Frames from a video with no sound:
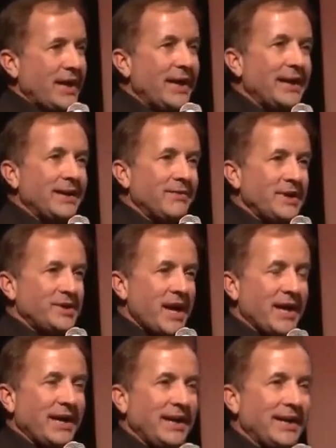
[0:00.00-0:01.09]
checking and
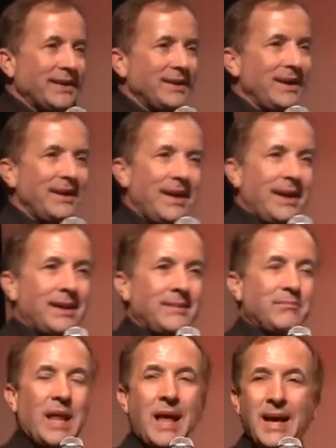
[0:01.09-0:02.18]
rechecking
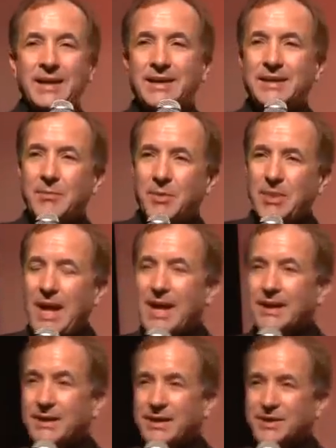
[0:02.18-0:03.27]
and blind and
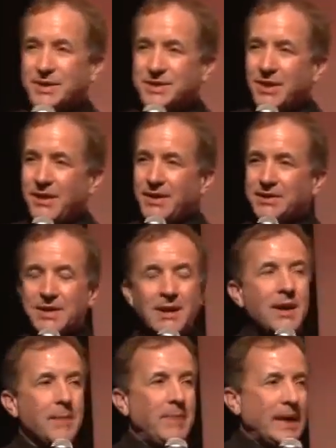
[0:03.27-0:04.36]
double-blind conditions and all this,
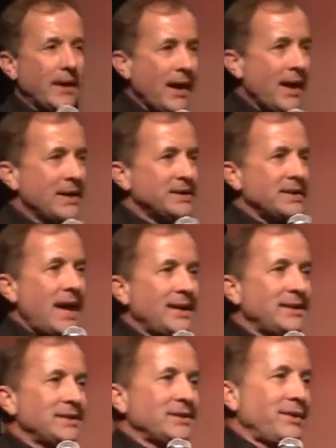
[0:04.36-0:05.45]
because
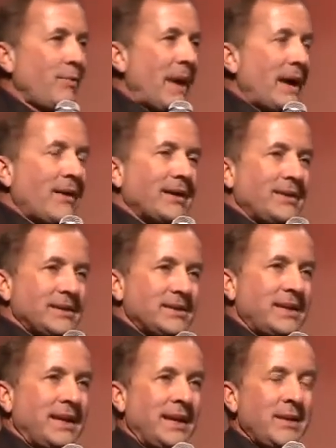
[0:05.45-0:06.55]
scientists are no better at
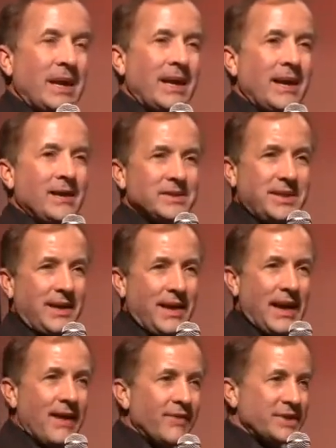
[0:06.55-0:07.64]
this than anybody else.
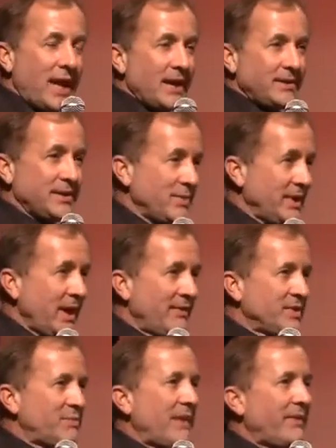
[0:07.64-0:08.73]
Every scientist would
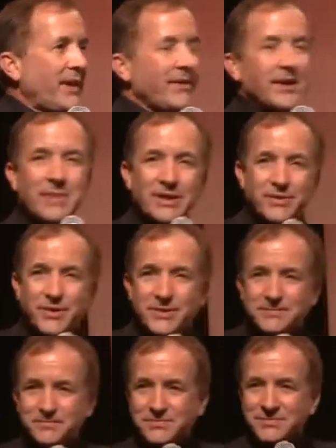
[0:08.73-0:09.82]
love his pet theory to be
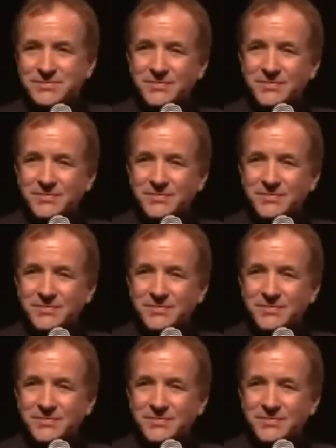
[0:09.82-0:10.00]
true.